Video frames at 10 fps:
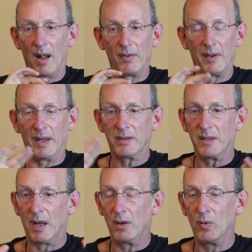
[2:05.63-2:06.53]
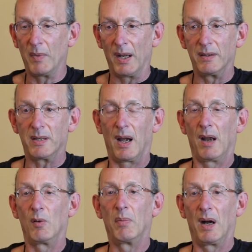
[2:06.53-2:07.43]
And the next thing I knew, my
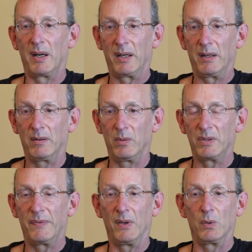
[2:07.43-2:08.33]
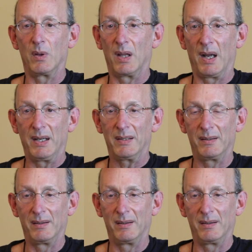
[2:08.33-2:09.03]
entire body was filled with light.